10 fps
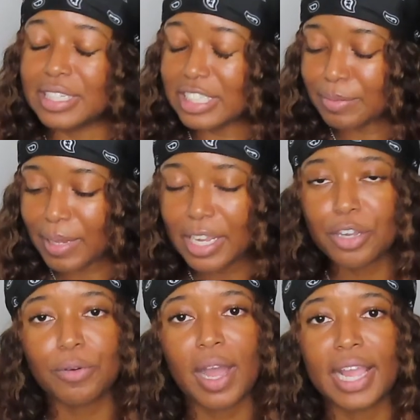explain
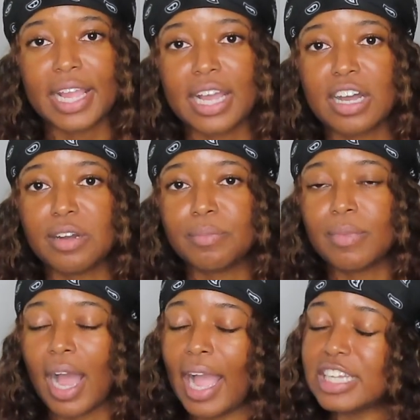who I am.
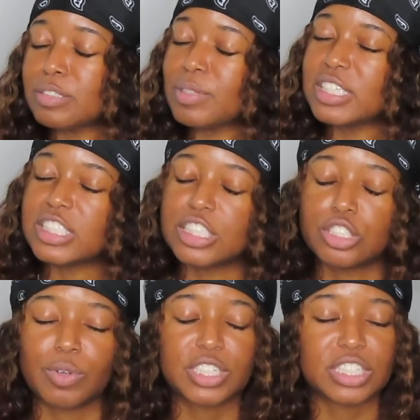I explain the
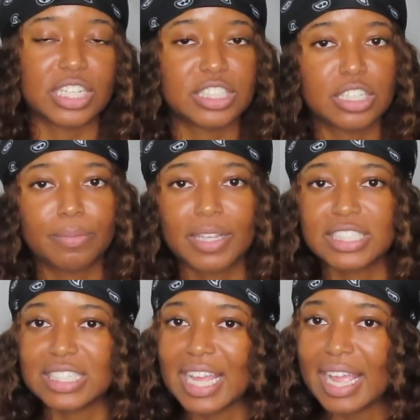situation that took
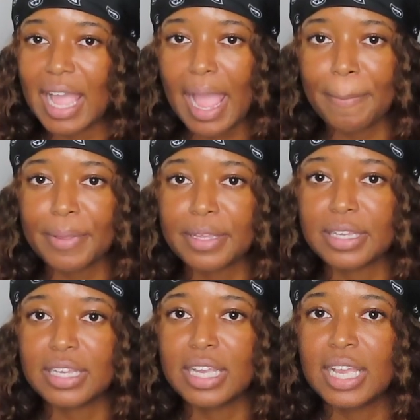place and that
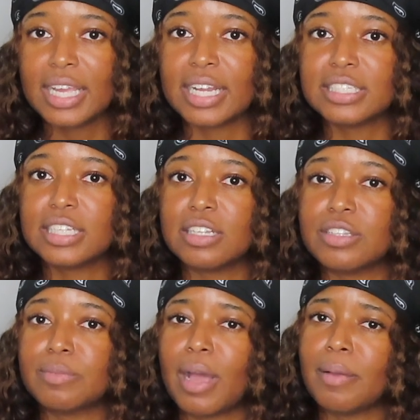happened, and I
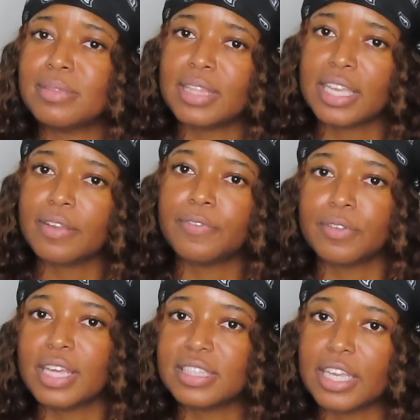told them I'm
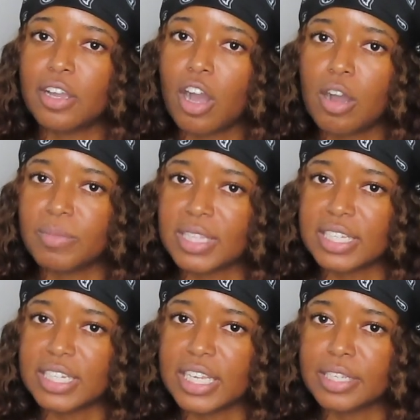thankful that they called me
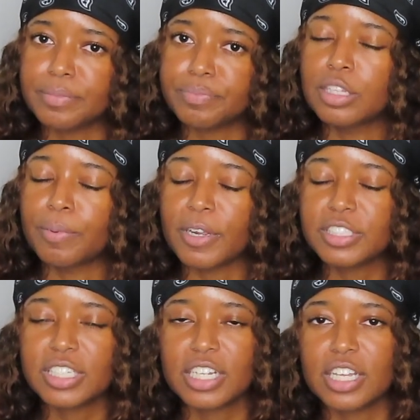that day. The
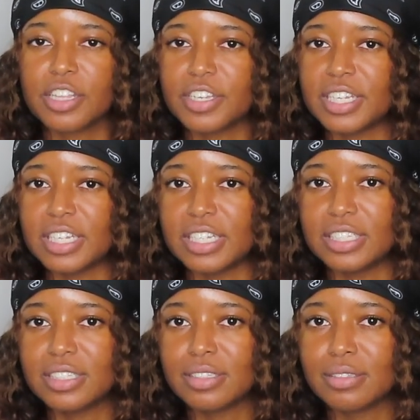person on the other
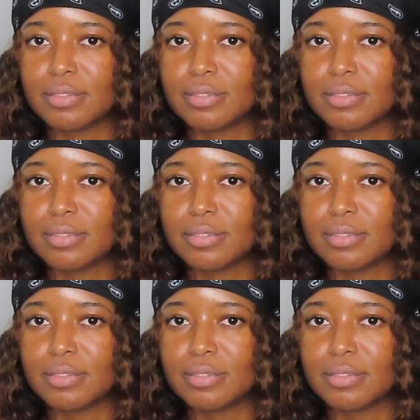end,